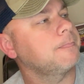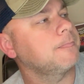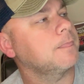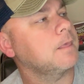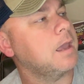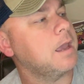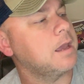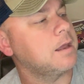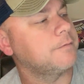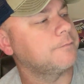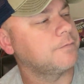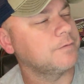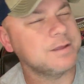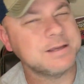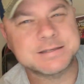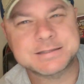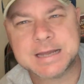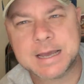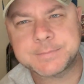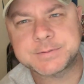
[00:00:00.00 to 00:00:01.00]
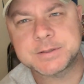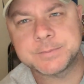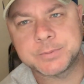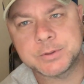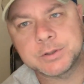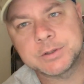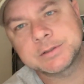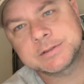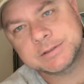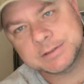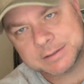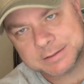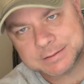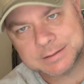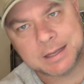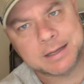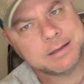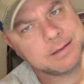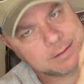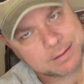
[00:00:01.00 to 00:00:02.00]
And for these types of books, it's
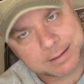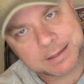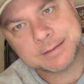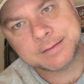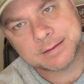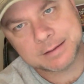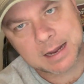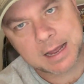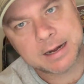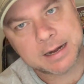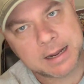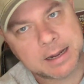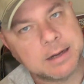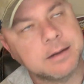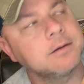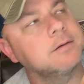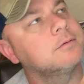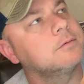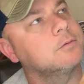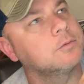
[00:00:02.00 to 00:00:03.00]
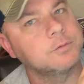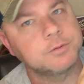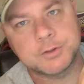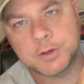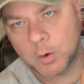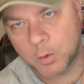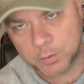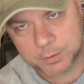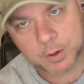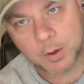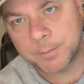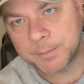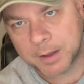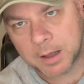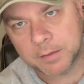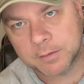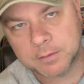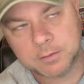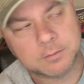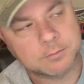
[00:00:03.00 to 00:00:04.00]
like, get the 9.8 or don't
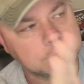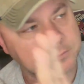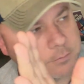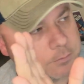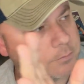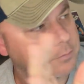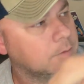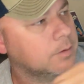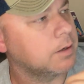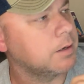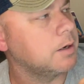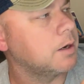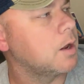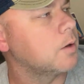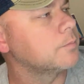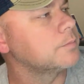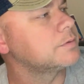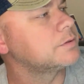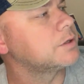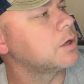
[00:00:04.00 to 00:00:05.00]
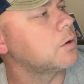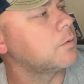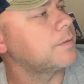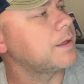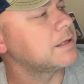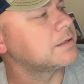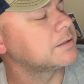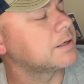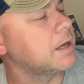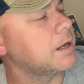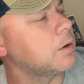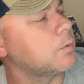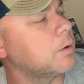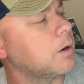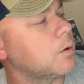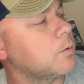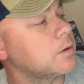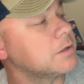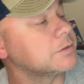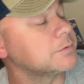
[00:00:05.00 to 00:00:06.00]
bother. So that's kind of where
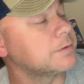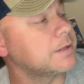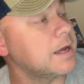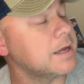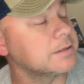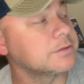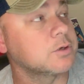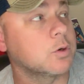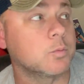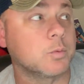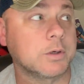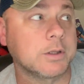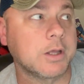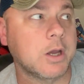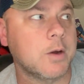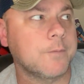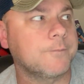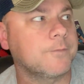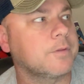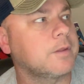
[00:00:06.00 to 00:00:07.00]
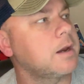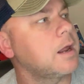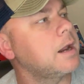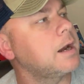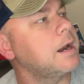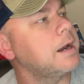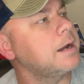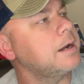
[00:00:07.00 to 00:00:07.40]
I was with that. So really hoping for the 9.8